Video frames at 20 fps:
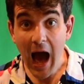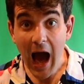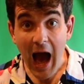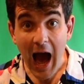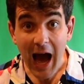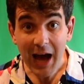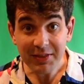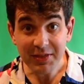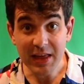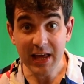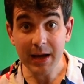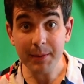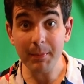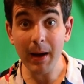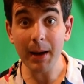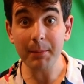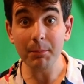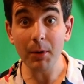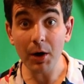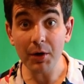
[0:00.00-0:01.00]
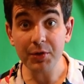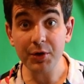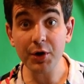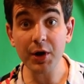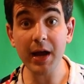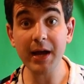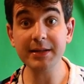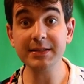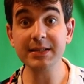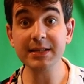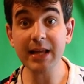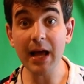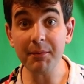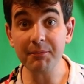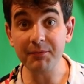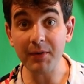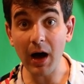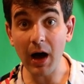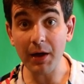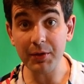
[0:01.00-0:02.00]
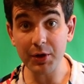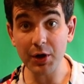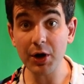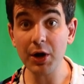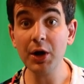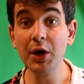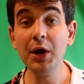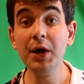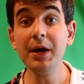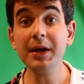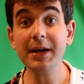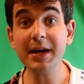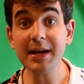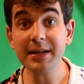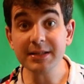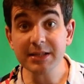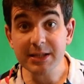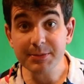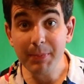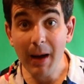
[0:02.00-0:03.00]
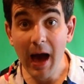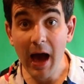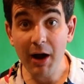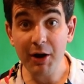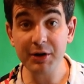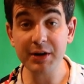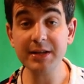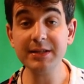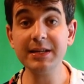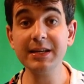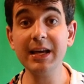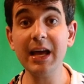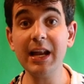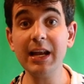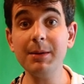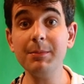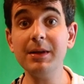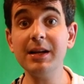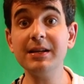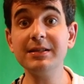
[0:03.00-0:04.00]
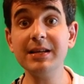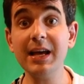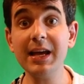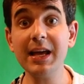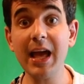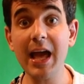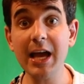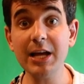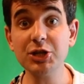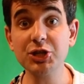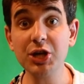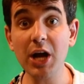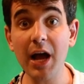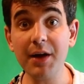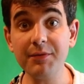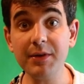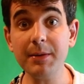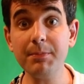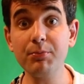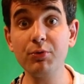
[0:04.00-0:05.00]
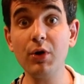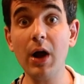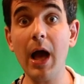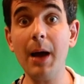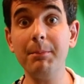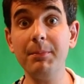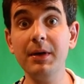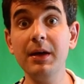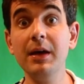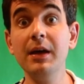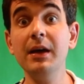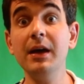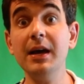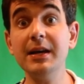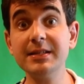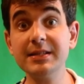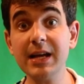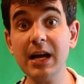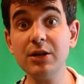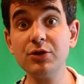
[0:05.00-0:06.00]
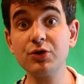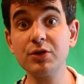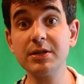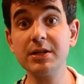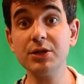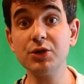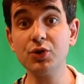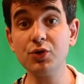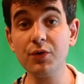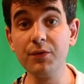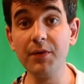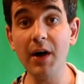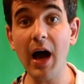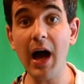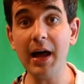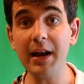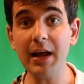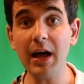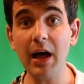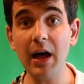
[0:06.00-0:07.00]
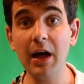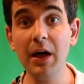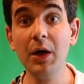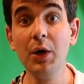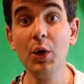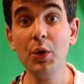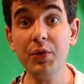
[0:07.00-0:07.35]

I think my mother and stepfather conspired into getting me to take HIV PrEP, Ascentris and Truvada.